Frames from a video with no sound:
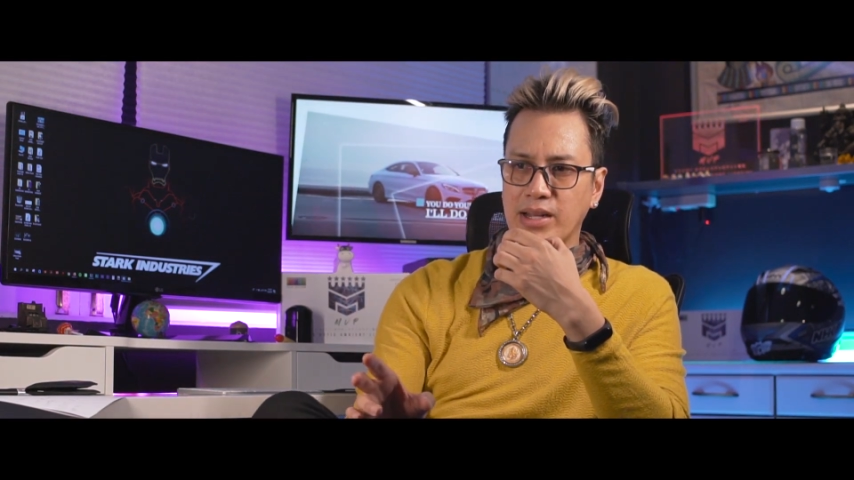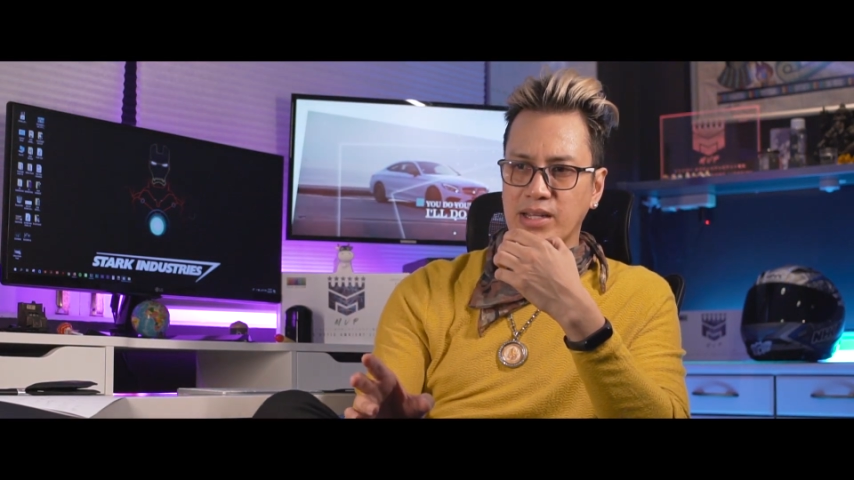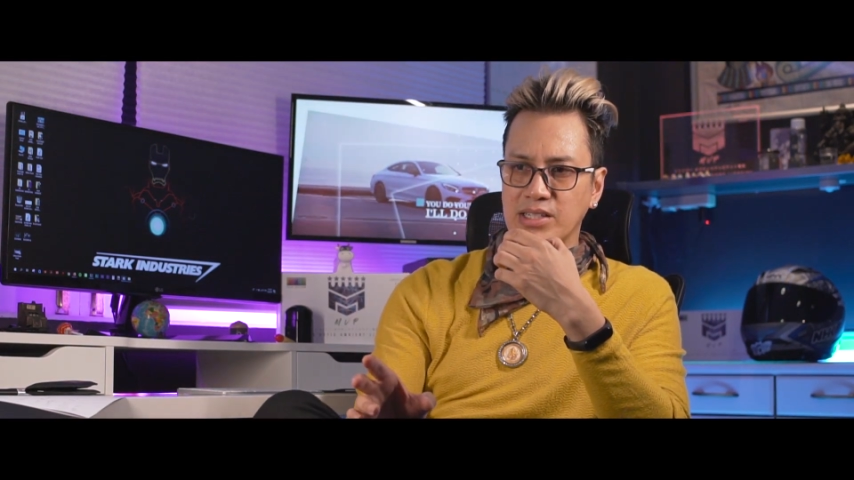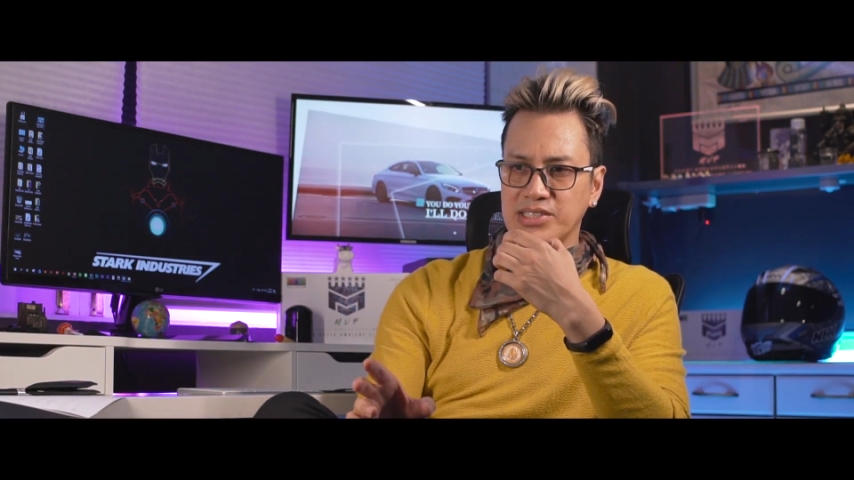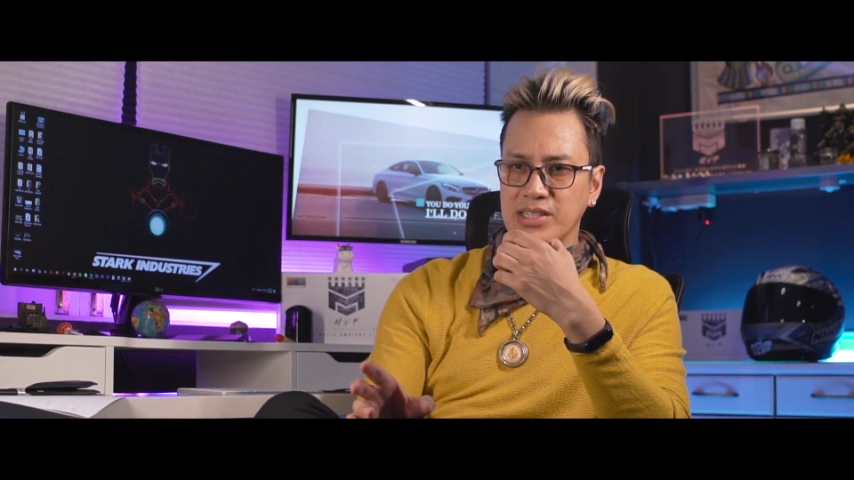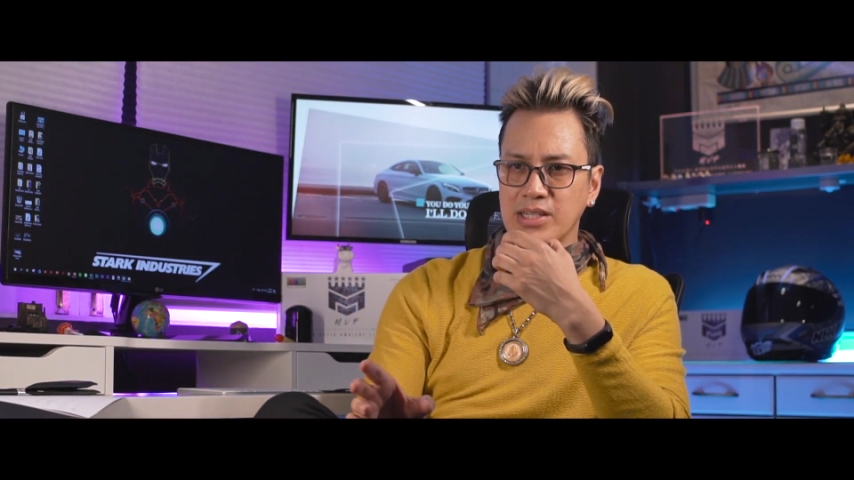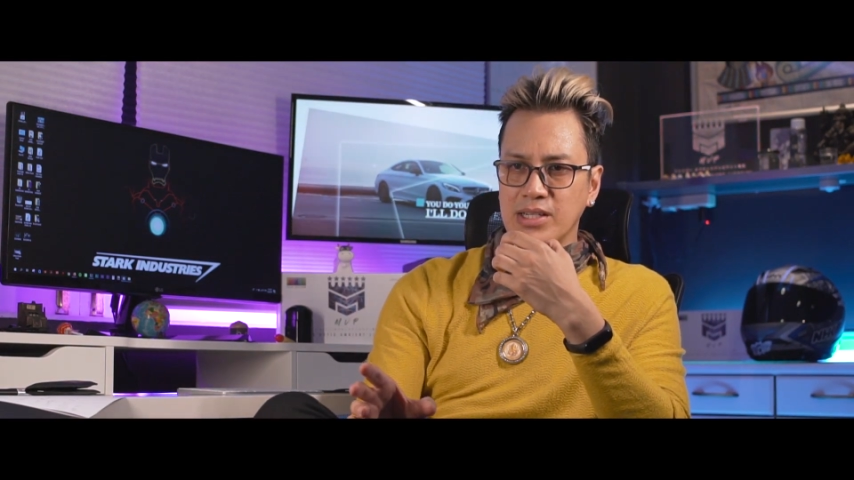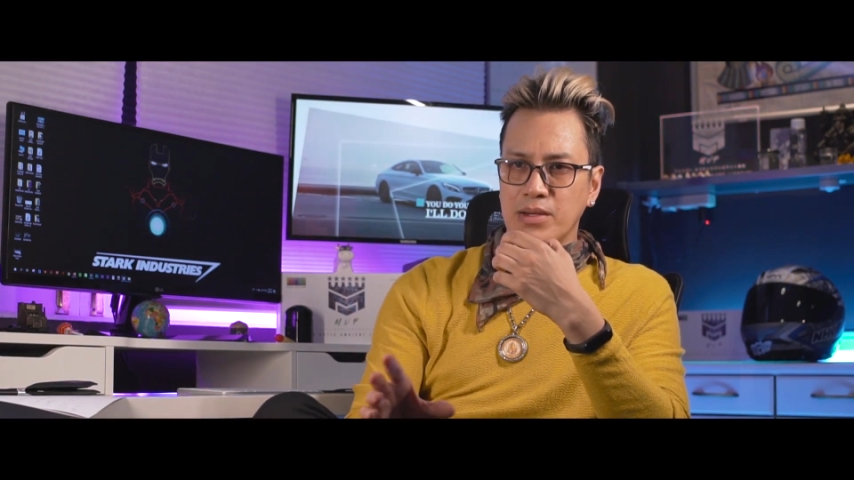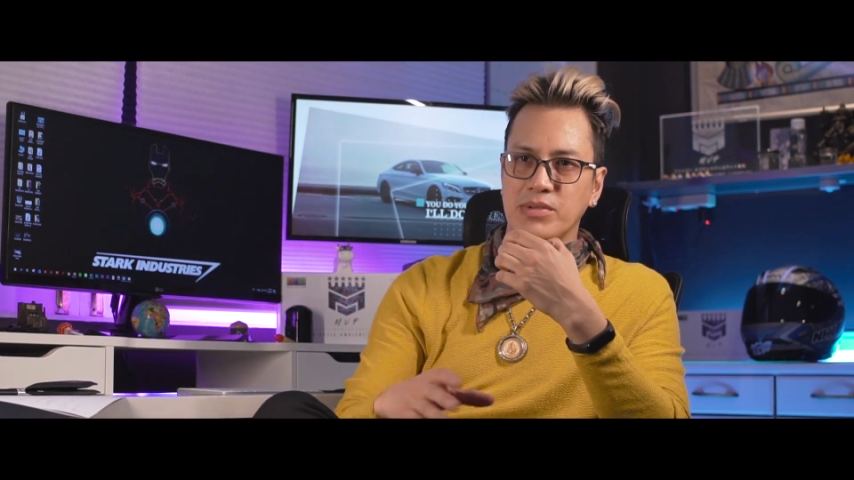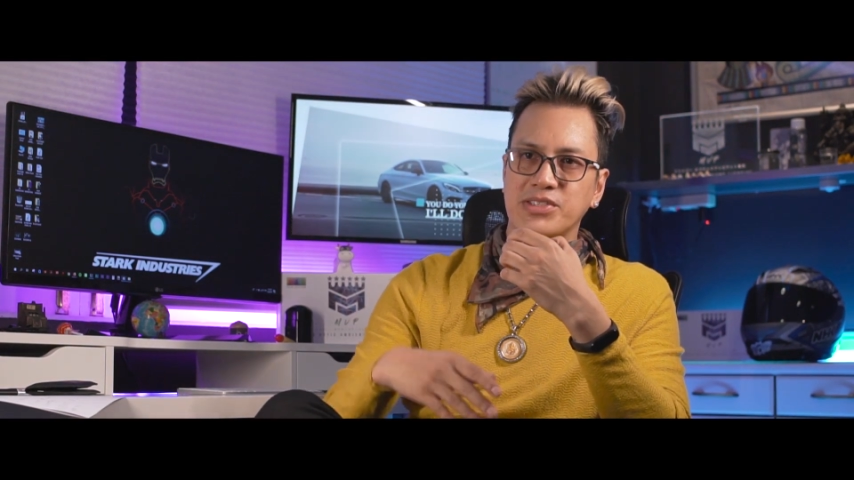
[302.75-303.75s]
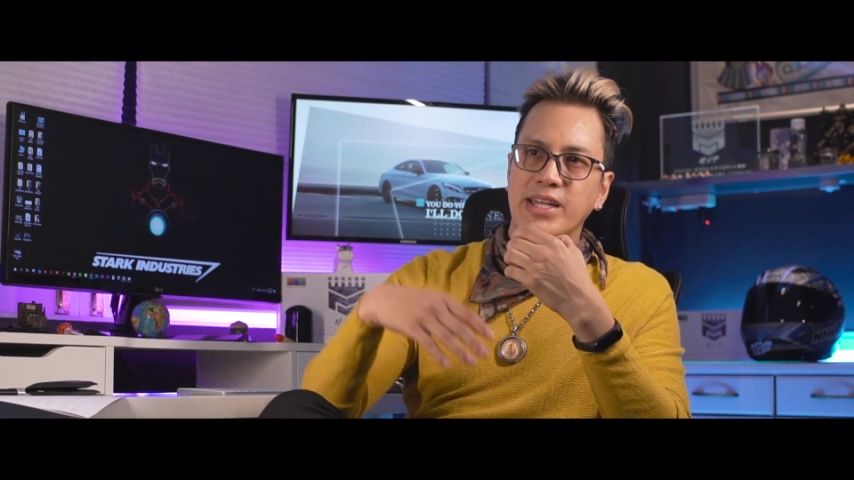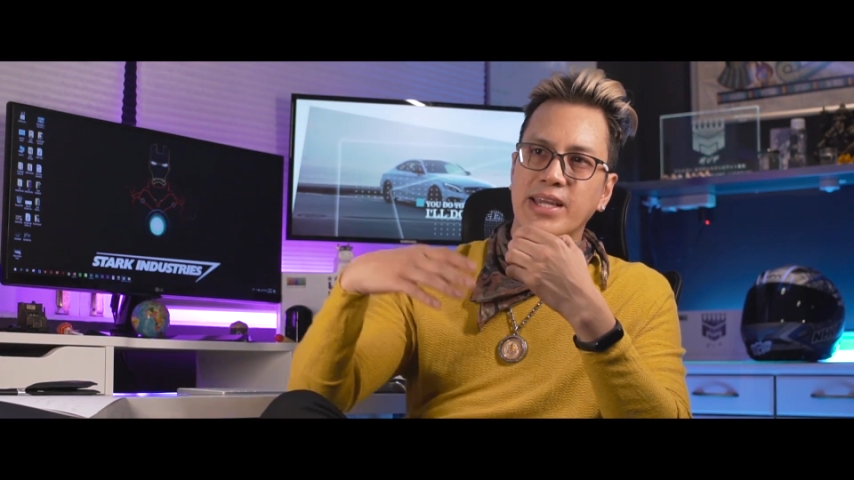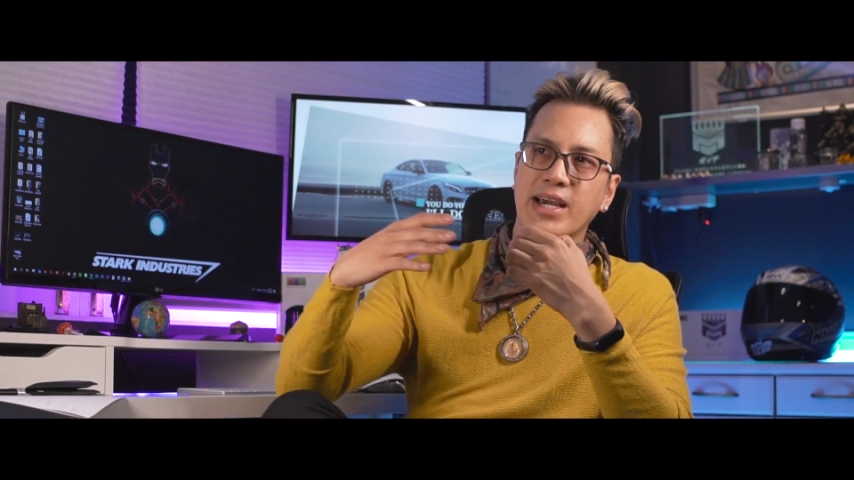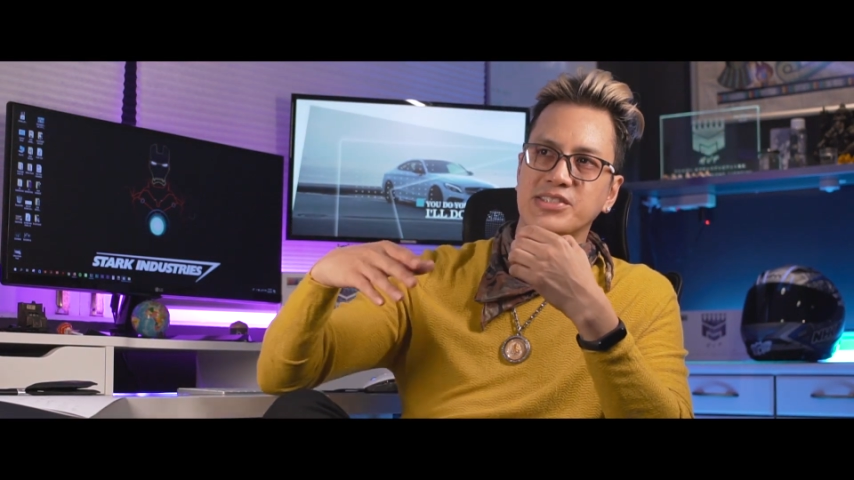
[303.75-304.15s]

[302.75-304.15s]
it is Mercedes got a